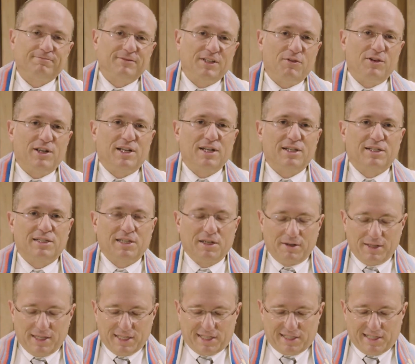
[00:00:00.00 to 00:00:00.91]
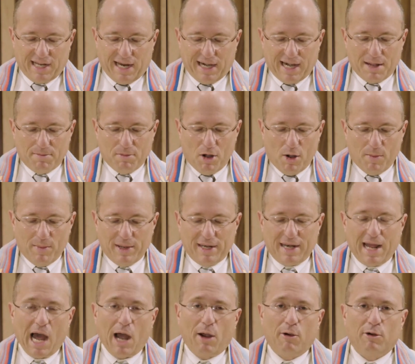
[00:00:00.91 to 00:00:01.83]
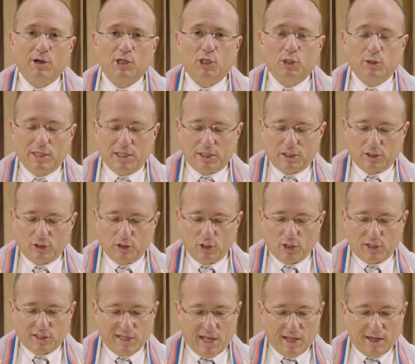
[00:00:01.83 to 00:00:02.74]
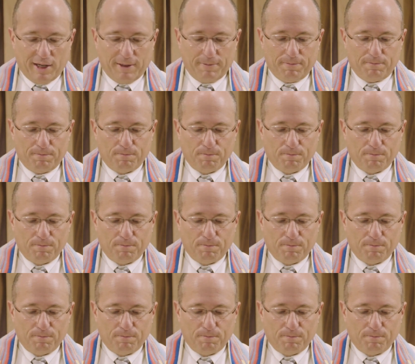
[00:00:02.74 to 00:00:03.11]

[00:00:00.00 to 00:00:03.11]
If we consider the Sinai moment, how our tradition looks at it.